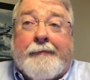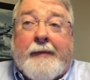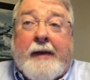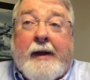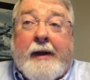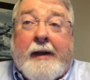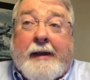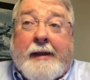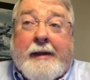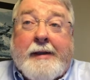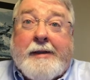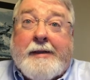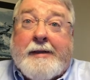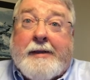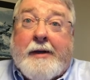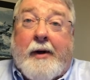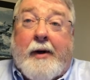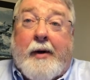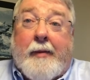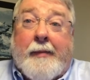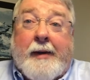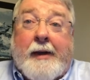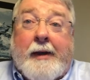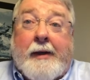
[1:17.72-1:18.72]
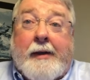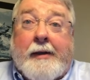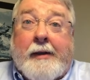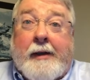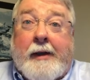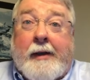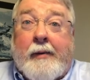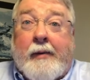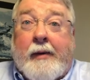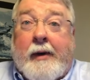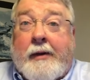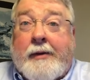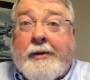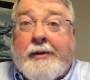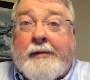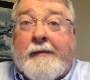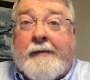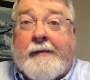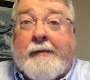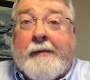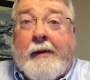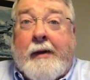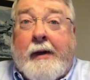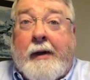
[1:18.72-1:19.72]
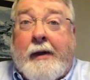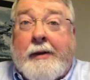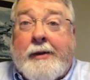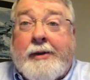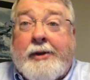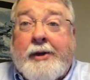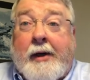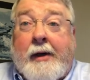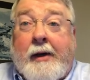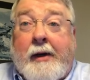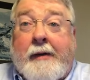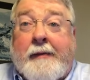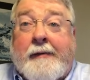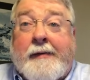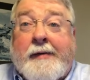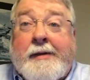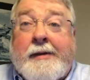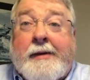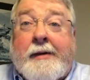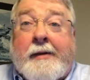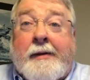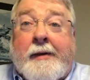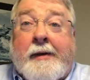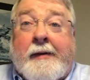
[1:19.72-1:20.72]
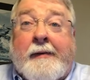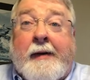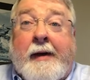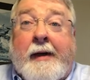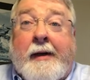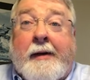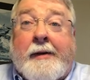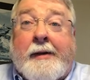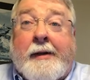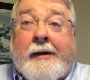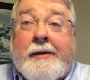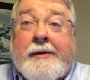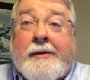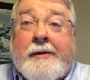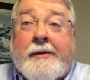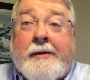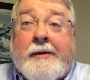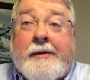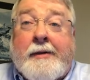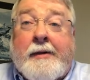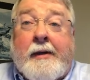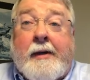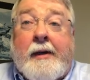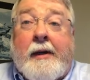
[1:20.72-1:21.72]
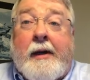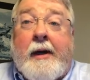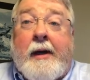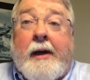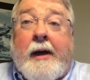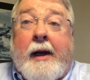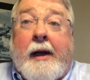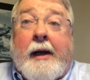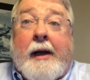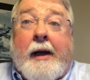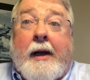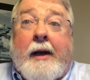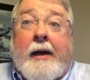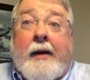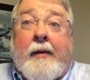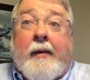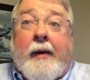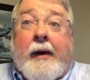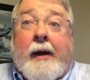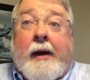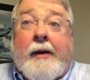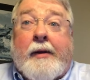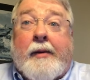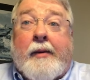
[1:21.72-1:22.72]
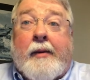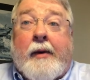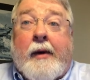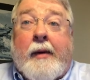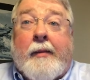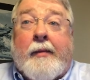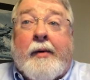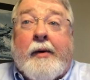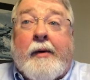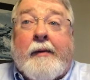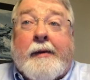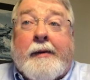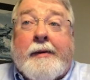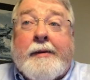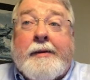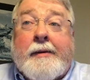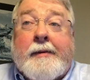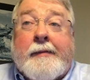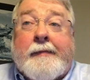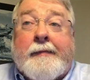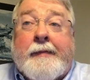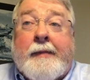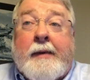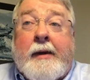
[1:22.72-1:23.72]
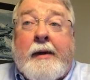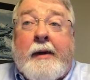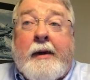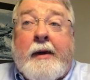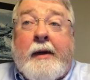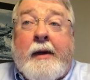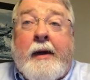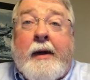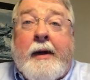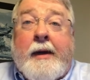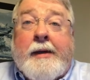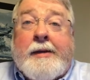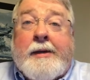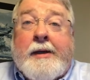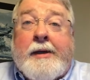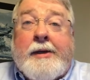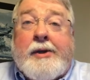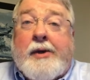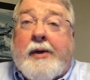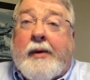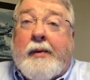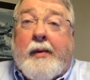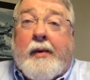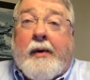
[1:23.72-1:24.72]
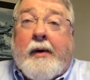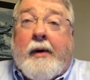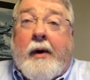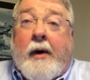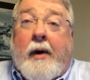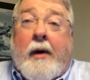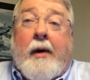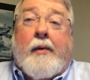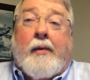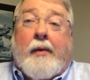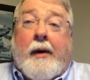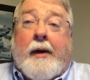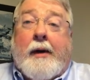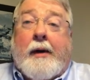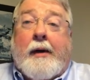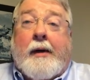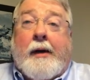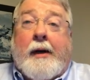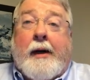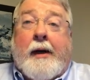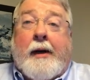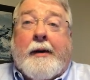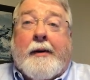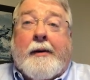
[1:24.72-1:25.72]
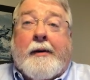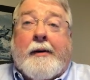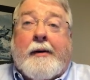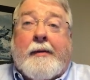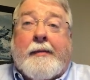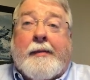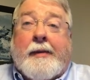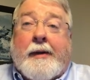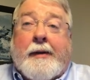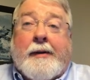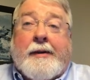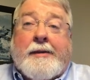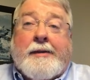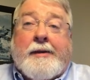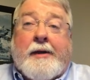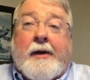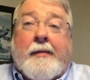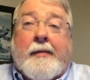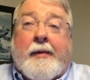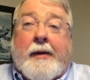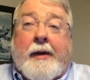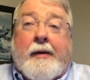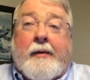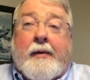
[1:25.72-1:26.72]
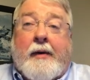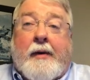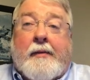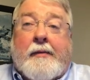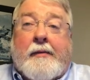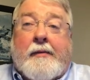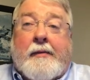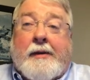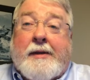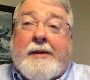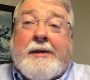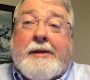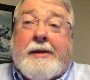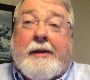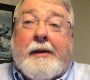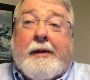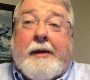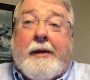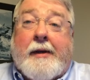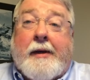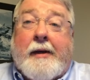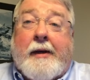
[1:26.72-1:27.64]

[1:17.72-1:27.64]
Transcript: And this is all being done while uh, juggling facility validations and gaining regulatory approvals. Essentially, we're all working together to build this airplane while, while still in the